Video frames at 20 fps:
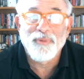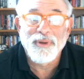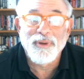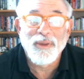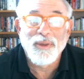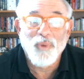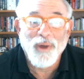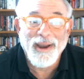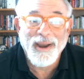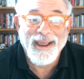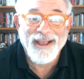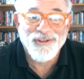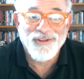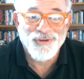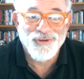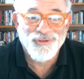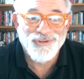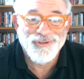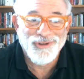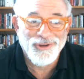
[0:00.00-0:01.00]
really want
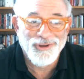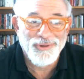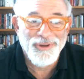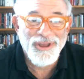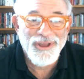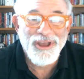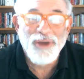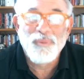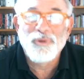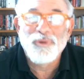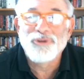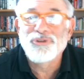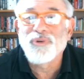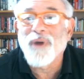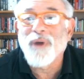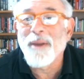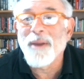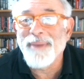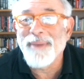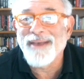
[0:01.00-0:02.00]
answers to. We'll
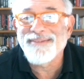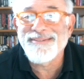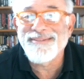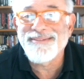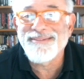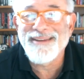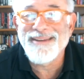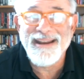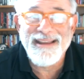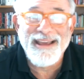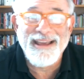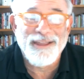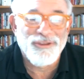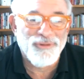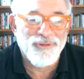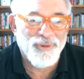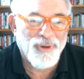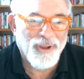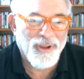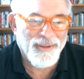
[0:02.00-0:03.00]
do our best today to get
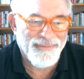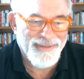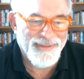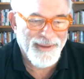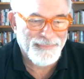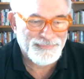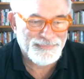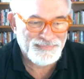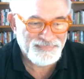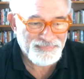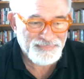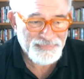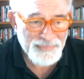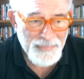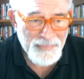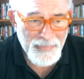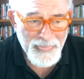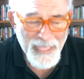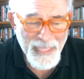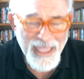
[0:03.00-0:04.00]
through all of them.
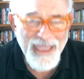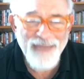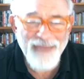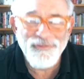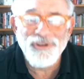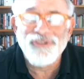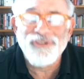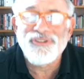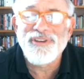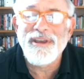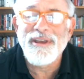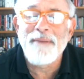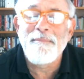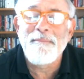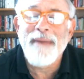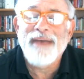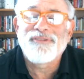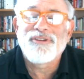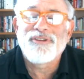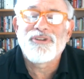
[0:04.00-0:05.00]
If you see a
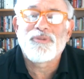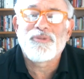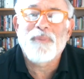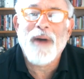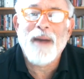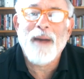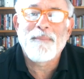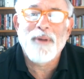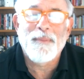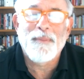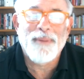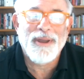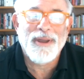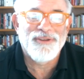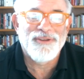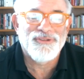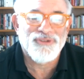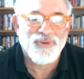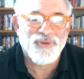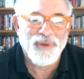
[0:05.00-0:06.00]
message pop up on the
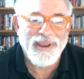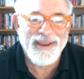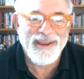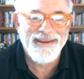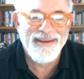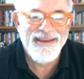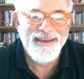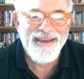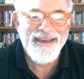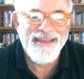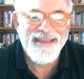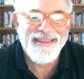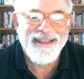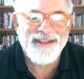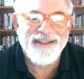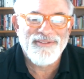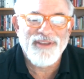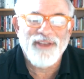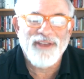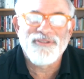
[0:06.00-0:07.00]
screen
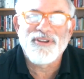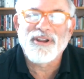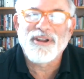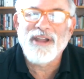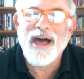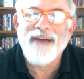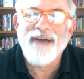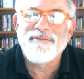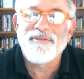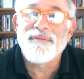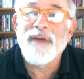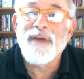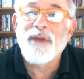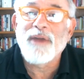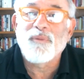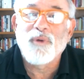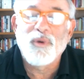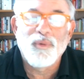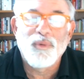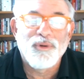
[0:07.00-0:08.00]
that says the live
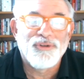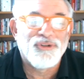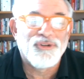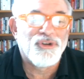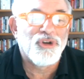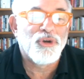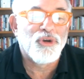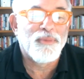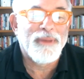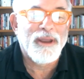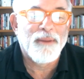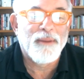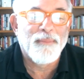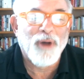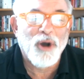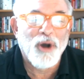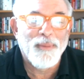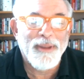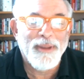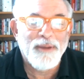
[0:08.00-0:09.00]
event will resume in a
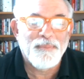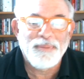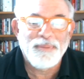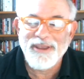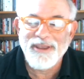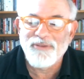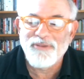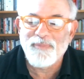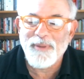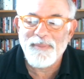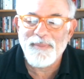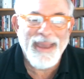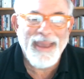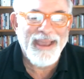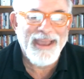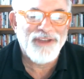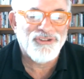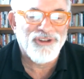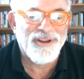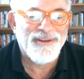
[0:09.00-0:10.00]
moment, please be
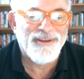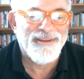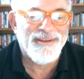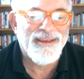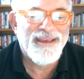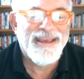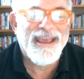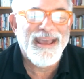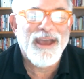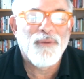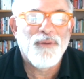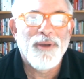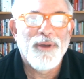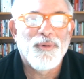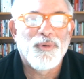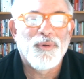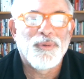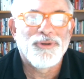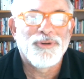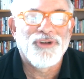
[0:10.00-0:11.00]
patient and we
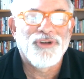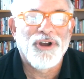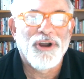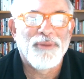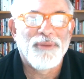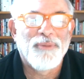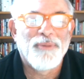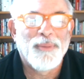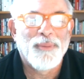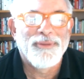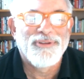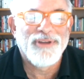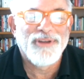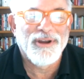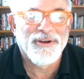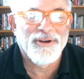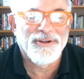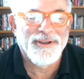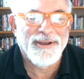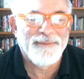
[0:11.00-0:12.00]
will return
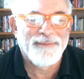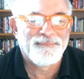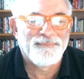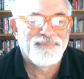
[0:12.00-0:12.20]
momentarily.